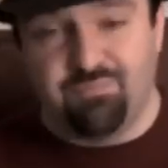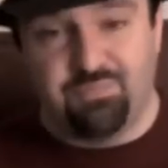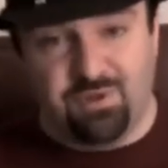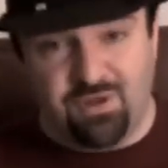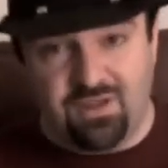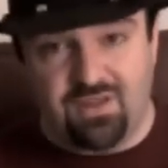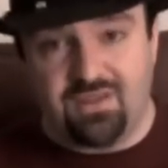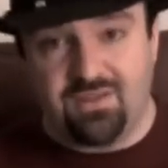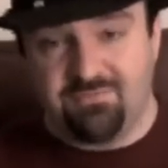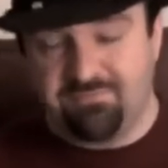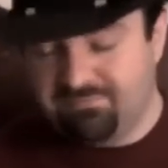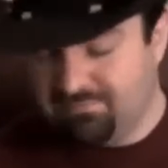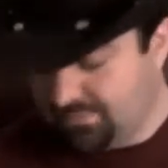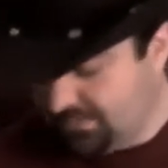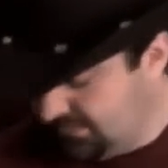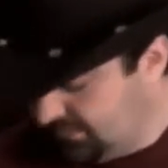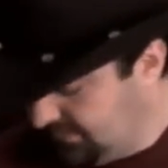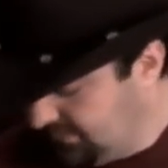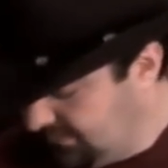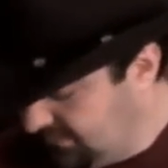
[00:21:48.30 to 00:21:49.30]
But
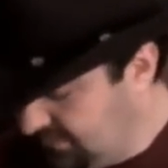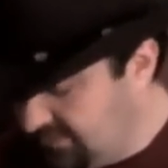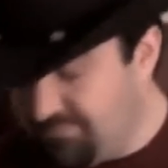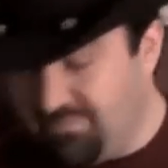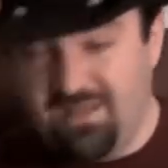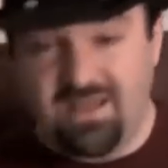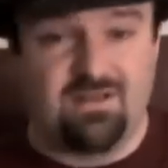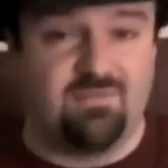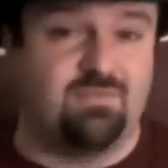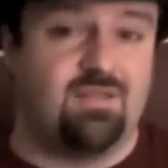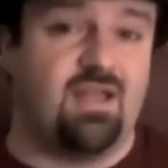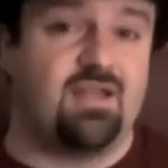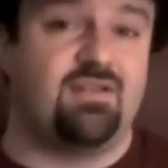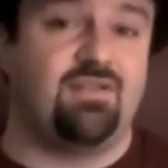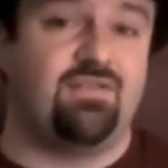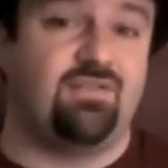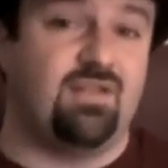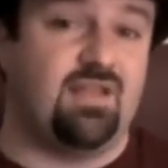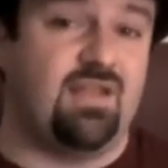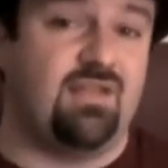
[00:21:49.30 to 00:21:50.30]
the bottom line
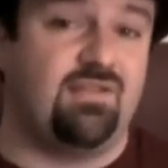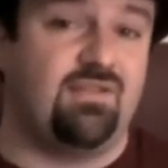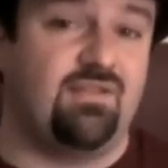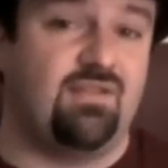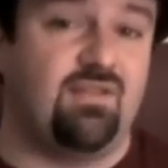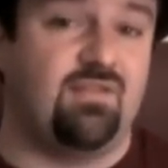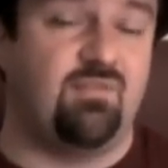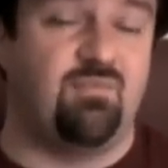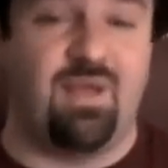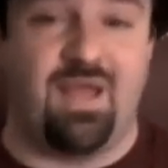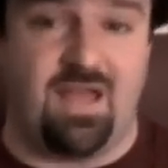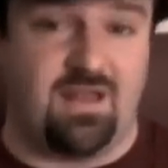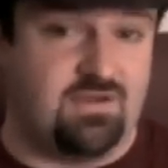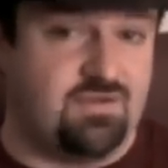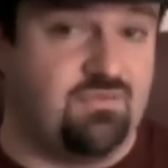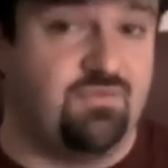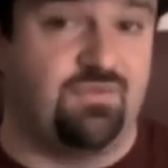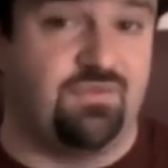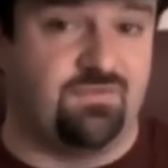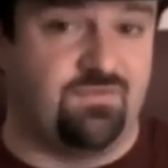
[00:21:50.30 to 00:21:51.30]
is this. It's bad
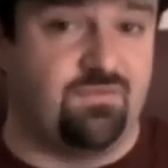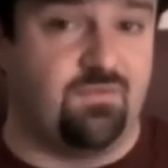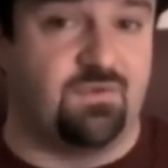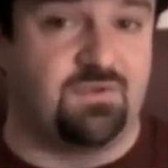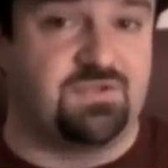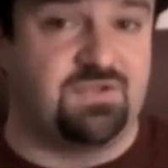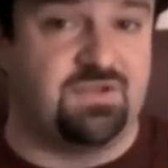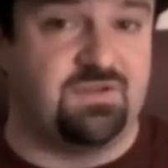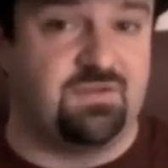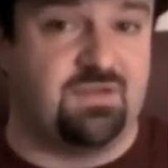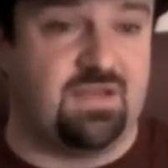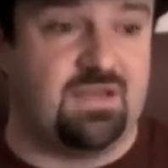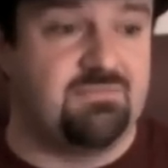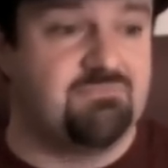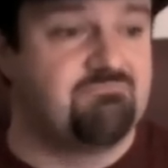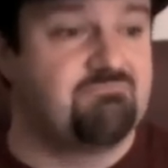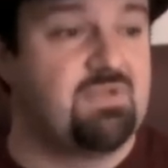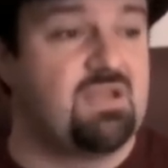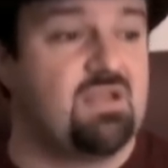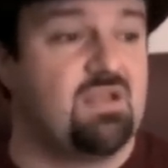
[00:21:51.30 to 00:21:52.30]
news, unfortunately.
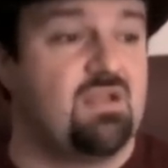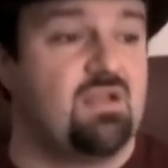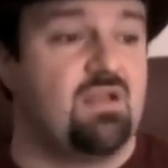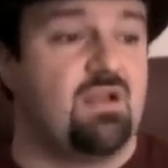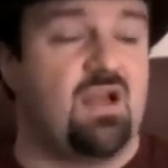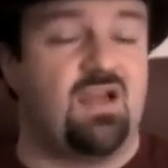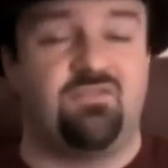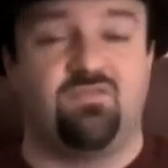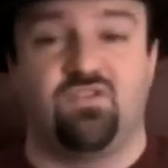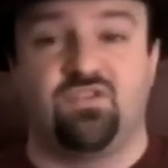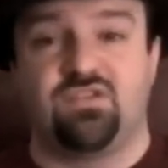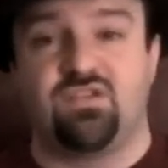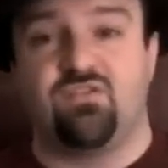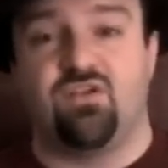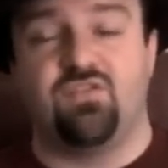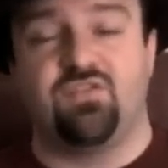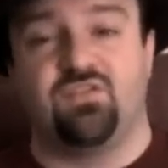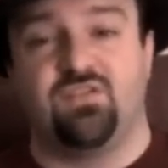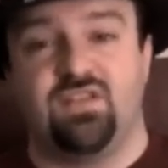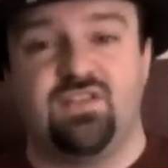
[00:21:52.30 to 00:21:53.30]
I've looked at
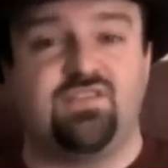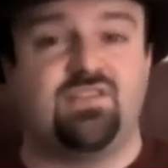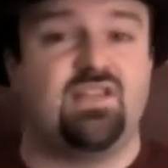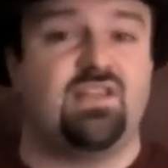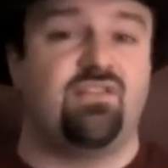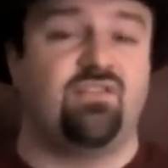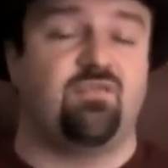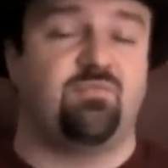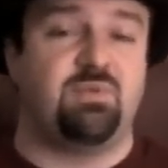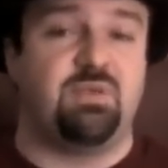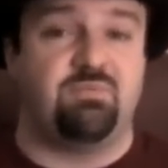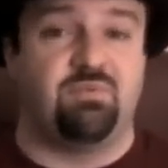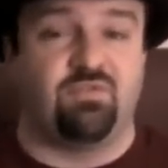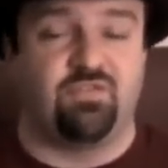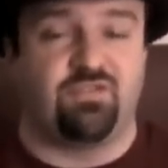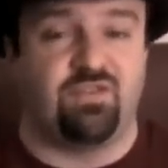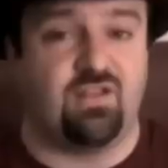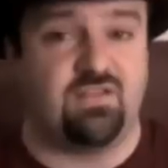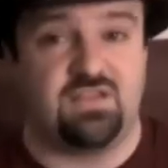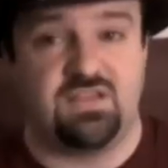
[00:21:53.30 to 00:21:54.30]
all the listings of people
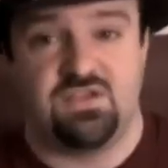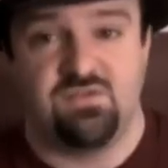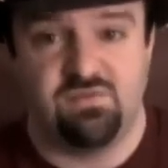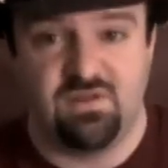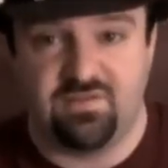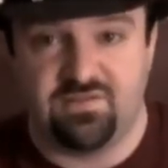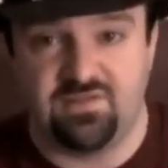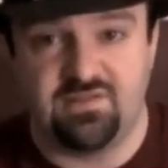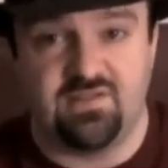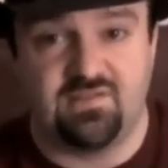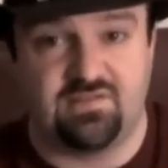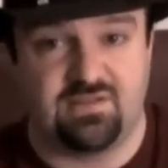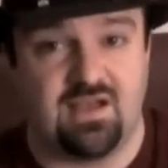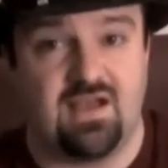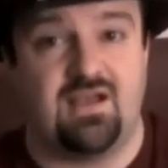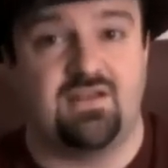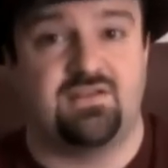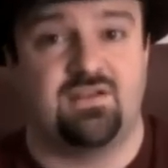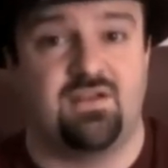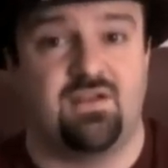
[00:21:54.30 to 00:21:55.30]
selling units in this
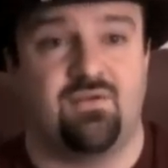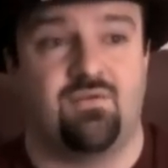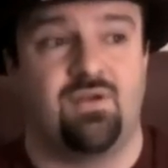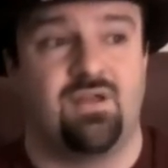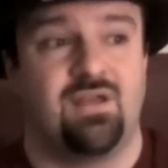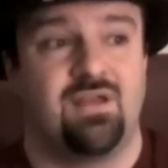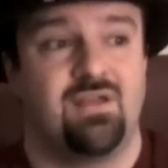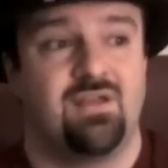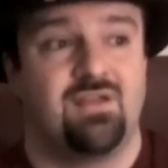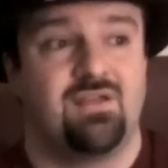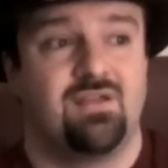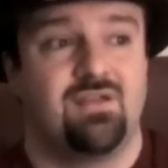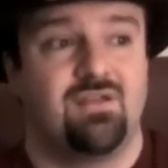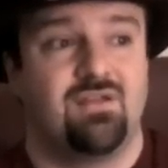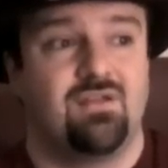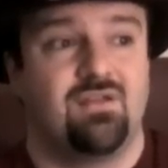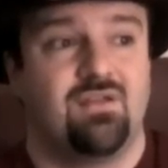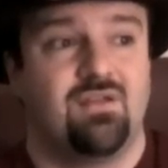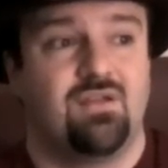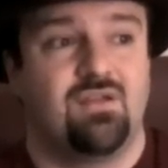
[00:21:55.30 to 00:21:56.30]
condo.
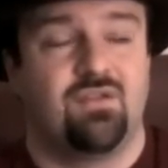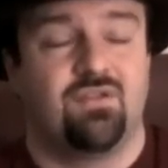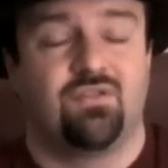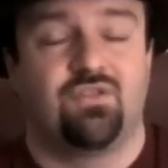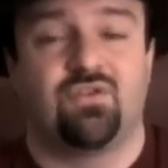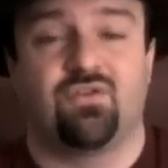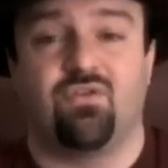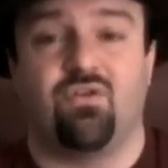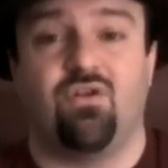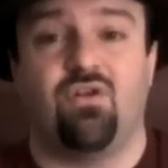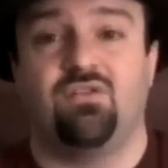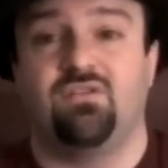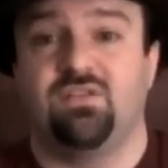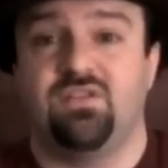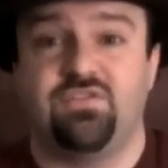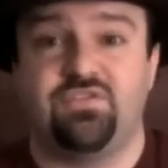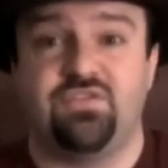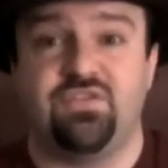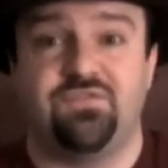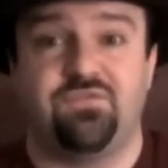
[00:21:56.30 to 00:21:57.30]
They're all
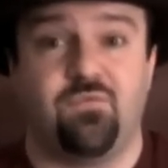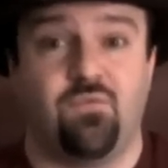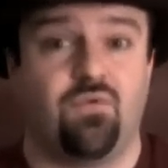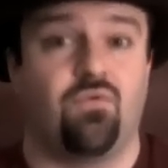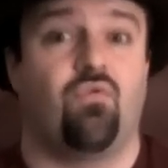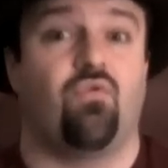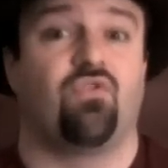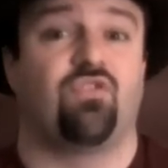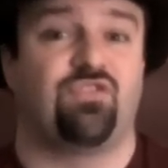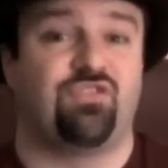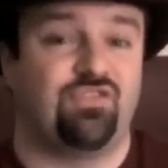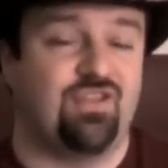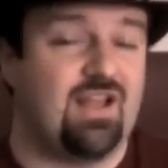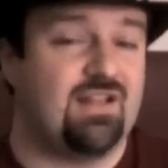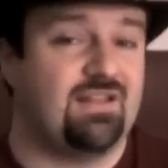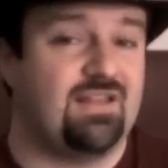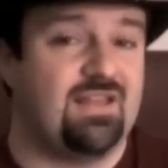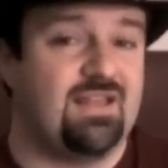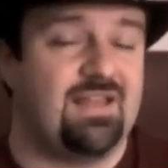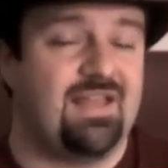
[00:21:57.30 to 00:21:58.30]
listed for or
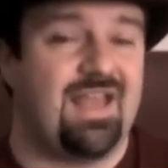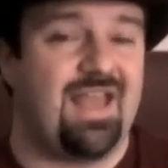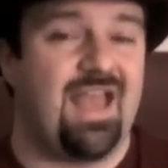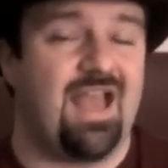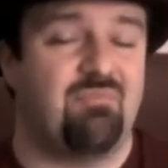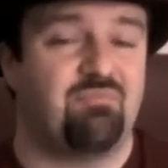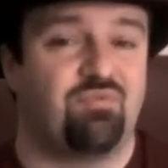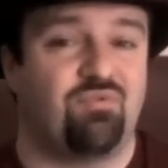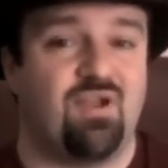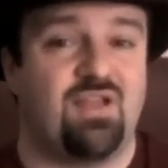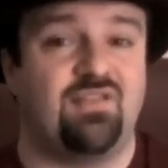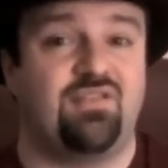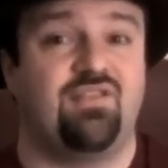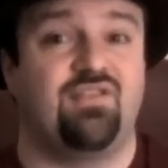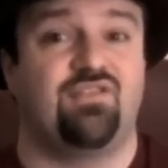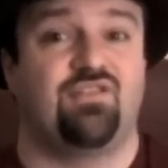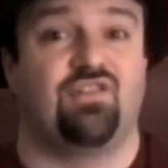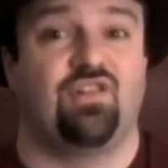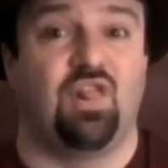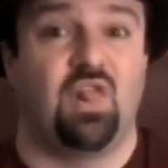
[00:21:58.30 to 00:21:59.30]
selling at
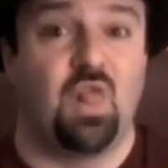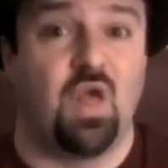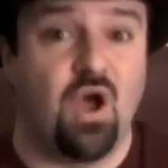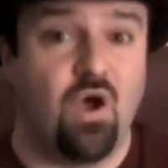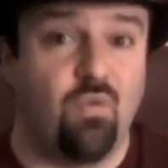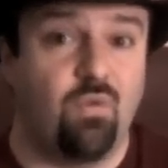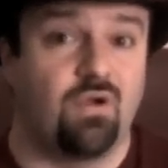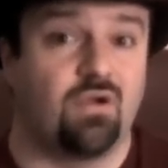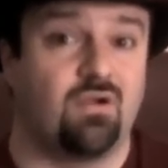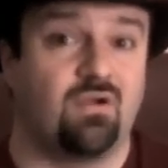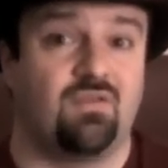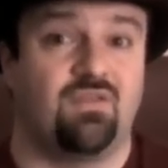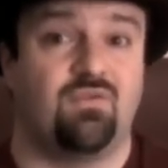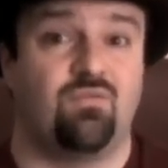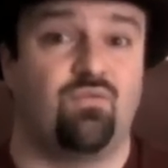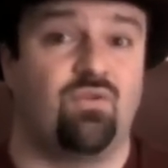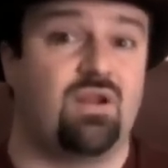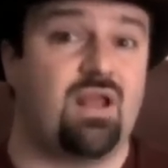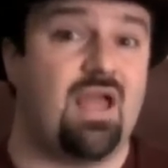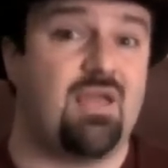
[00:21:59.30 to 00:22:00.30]
prices lower
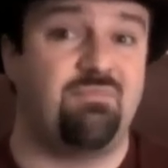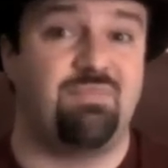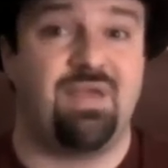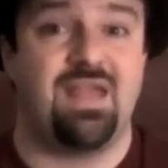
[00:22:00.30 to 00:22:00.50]
than what I